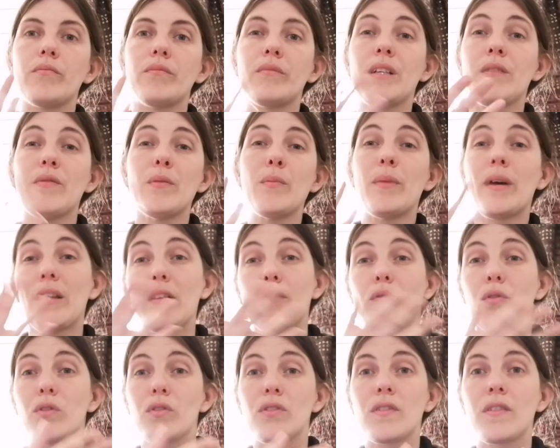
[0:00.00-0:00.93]
living by
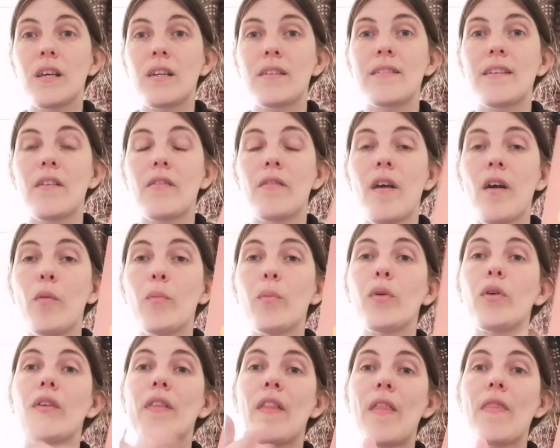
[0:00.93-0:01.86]
the rules of that
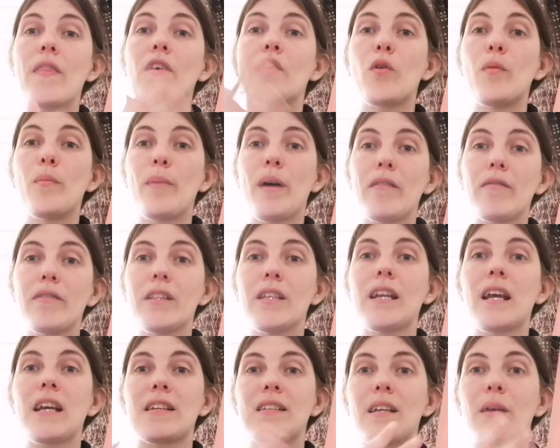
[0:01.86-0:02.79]
self-help book, and then they come back for
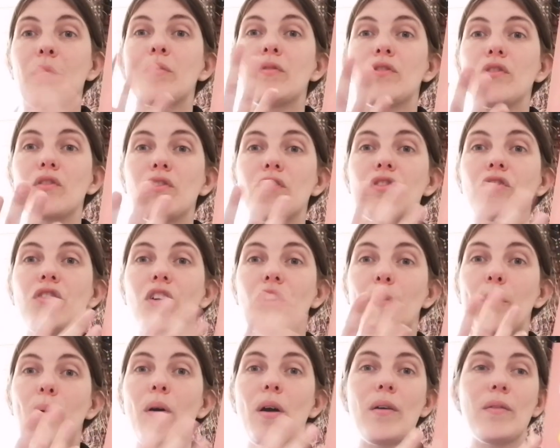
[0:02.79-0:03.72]
the next episode and
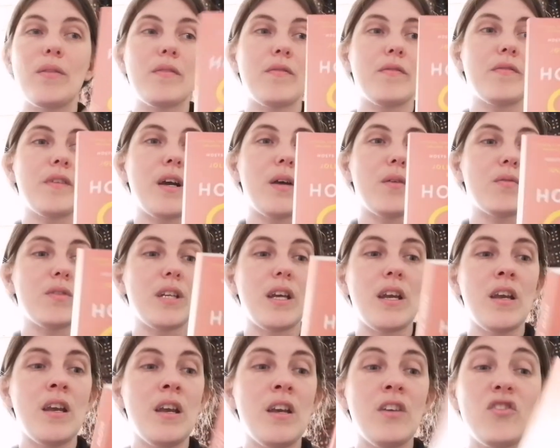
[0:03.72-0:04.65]
talk about how they found
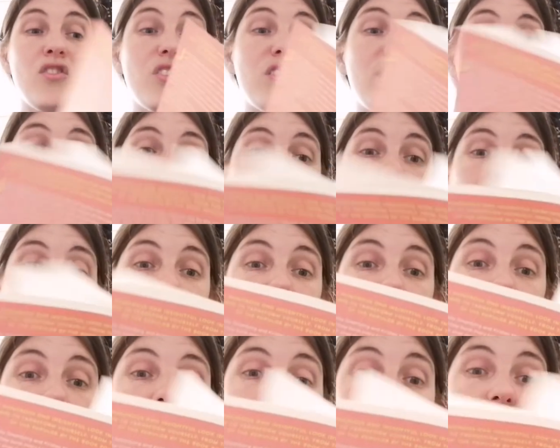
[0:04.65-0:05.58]
it. It's just that
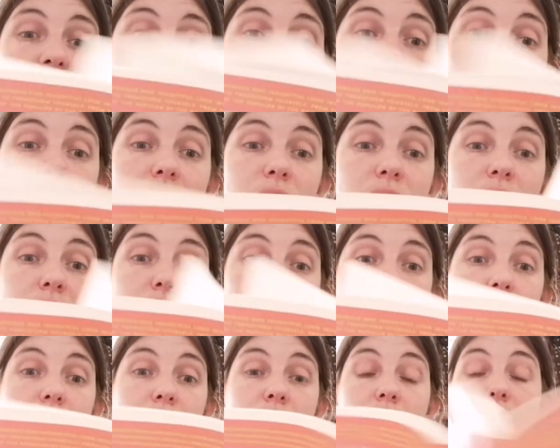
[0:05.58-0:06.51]
interesting. And then
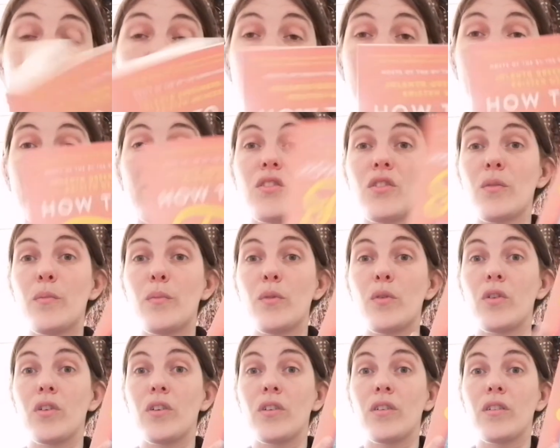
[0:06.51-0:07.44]
they've obviously done a
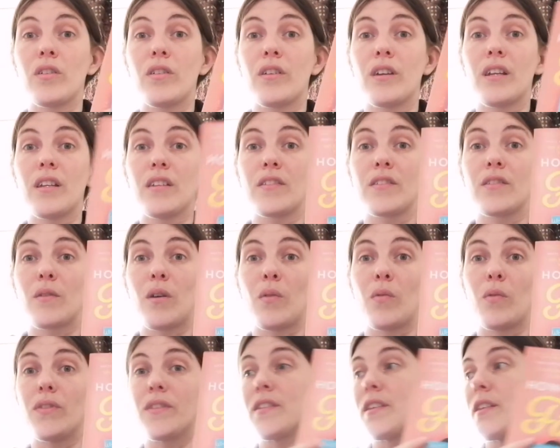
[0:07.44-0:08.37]
book on it, so I
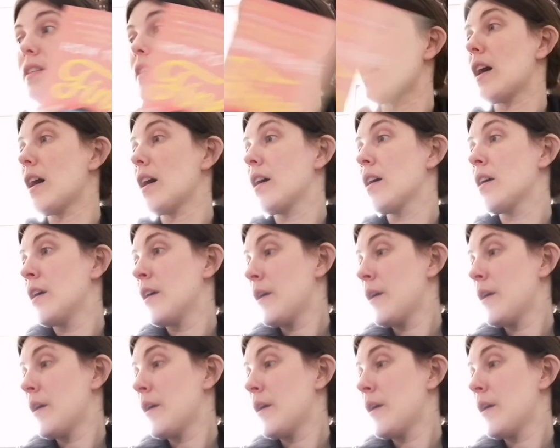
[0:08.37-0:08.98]
wanted that.